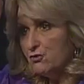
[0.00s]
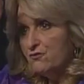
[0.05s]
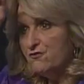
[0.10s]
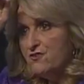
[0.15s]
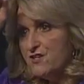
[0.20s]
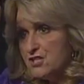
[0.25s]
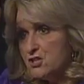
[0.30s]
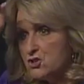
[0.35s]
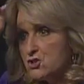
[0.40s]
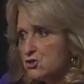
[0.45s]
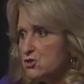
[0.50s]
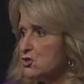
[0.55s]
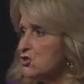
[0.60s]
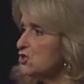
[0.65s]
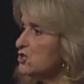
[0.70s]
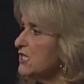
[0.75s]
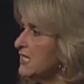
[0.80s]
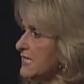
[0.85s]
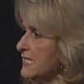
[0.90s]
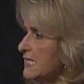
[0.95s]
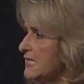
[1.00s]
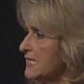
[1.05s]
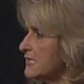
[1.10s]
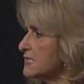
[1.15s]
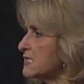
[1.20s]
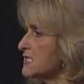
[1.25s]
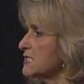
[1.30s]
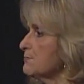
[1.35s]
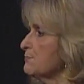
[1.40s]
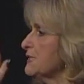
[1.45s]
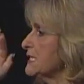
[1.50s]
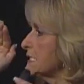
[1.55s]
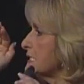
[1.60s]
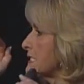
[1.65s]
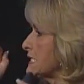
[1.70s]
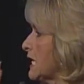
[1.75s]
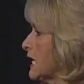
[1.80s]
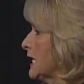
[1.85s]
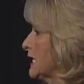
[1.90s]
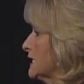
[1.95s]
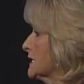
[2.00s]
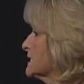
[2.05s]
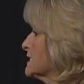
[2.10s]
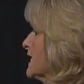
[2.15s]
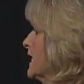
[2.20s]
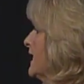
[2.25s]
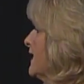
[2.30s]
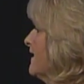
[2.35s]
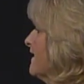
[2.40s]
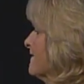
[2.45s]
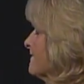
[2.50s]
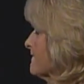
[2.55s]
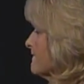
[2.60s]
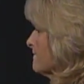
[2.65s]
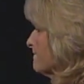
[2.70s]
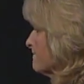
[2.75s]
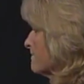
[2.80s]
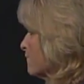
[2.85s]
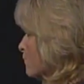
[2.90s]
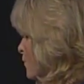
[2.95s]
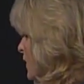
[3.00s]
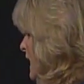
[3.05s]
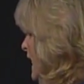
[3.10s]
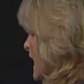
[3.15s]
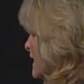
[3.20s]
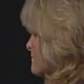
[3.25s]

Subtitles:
visual needs to be tight. What I